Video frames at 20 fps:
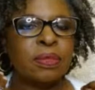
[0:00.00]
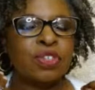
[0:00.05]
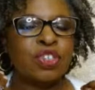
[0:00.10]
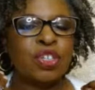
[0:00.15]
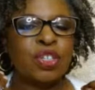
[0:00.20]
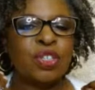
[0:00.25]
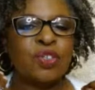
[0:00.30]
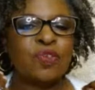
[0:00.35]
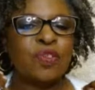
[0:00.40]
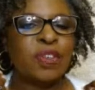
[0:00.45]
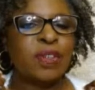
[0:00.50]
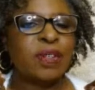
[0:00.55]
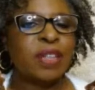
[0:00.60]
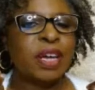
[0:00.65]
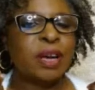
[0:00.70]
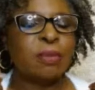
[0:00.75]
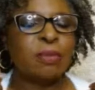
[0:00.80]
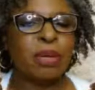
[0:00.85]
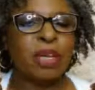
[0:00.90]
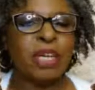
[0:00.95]
Just feel
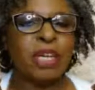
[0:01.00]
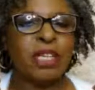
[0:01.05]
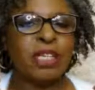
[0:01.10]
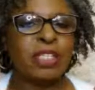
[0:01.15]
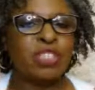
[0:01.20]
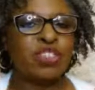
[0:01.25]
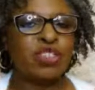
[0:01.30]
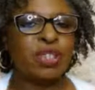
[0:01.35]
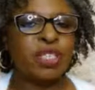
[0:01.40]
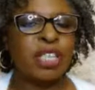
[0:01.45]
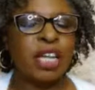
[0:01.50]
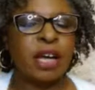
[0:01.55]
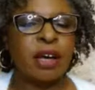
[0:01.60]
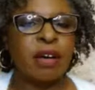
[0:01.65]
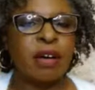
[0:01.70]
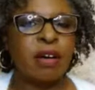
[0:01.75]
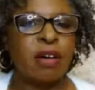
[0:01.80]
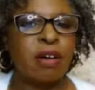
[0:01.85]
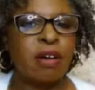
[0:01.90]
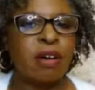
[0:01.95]
that peace, just that
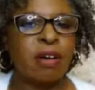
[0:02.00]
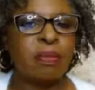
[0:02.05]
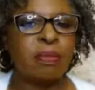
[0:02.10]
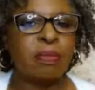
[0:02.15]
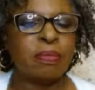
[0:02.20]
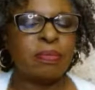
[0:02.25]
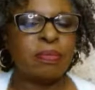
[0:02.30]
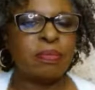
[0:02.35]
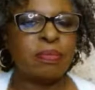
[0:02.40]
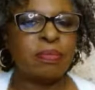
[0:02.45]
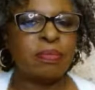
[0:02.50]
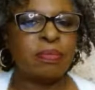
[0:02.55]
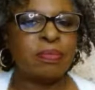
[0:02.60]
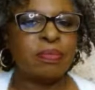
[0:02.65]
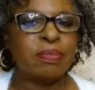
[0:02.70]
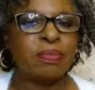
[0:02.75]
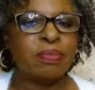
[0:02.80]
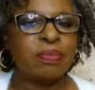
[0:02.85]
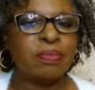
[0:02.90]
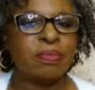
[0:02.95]
calm.
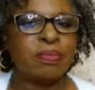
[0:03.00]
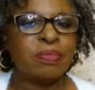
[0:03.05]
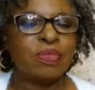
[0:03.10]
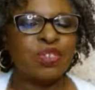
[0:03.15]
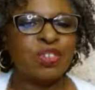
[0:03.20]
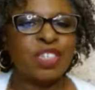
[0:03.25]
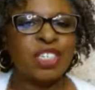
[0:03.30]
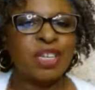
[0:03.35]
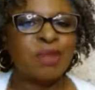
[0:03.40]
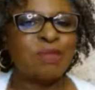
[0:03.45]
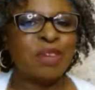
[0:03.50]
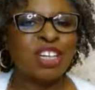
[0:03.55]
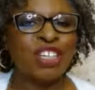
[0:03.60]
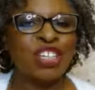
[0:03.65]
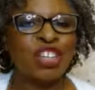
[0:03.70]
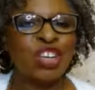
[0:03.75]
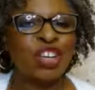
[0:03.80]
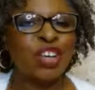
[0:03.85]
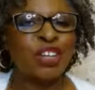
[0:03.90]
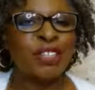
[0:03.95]
Just
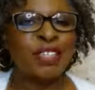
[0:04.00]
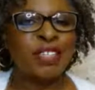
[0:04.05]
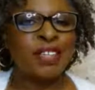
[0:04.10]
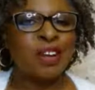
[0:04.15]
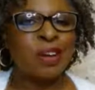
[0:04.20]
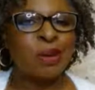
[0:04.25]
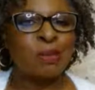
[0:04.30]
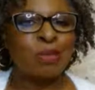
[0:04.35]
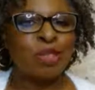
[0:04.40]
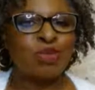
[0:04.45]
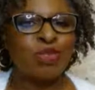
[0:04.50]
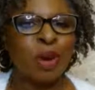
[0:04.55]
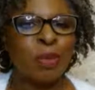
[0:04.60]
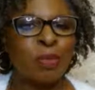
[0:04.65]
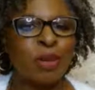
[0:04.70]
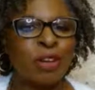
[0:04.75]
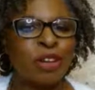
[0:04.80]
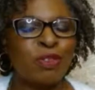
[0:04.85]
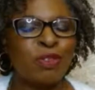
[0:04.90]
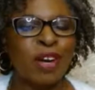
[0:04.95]
imagine God's arms
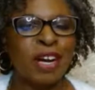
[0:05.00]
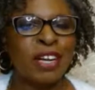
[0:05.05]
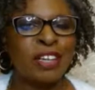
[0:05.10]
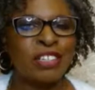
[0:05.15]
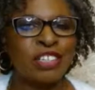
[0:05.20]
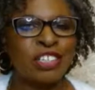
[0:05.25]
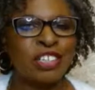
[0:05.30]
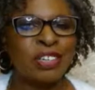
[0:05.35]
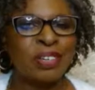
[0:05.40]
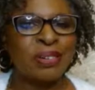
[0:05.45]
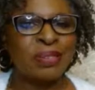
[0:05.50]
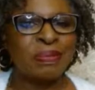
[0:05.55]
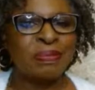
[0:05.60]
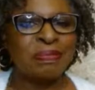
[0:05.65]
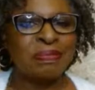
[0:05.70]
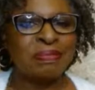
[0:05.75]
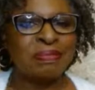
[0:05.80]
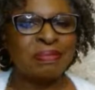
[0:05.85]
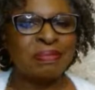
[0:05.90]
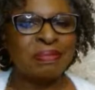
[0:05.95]
wrapping around you,
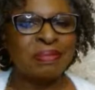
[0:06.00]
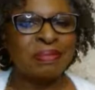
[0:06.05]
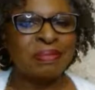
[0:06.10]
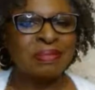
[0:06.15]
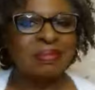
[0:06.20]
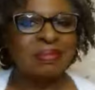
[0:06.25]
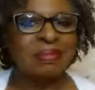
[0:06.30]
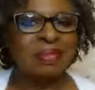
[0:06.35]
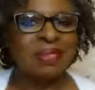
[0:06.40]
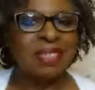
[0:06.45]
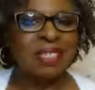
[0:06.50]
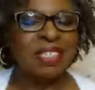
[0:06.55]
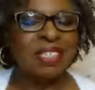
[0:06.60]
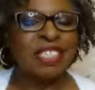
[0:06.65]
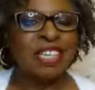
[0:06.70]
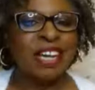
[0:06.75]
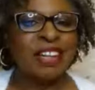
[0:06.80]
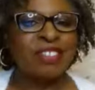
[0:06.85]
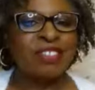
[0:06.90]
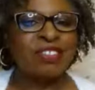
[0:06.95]

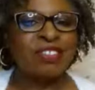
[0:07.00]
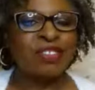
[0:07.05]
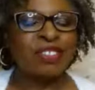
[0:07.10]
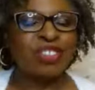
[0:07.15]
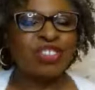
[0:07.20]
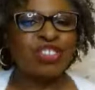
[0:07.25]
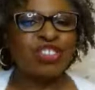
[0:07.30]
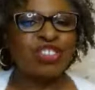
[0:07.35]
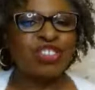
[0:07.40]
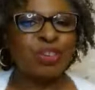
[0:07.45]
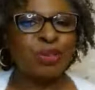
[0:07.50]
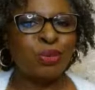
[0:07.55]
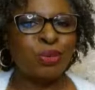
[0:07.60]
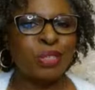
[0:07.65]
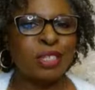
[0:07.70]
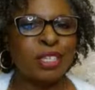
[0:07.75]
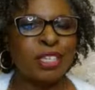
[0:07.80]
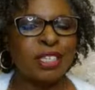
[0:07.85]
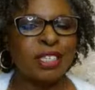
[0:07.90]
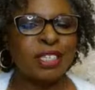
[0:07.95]
down through the
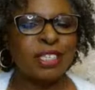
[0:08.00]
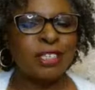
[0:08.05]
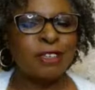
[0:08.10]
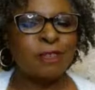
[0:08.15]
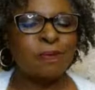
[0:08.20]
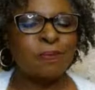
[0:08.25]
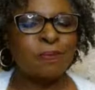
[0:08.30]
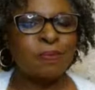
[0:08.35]
shoulders,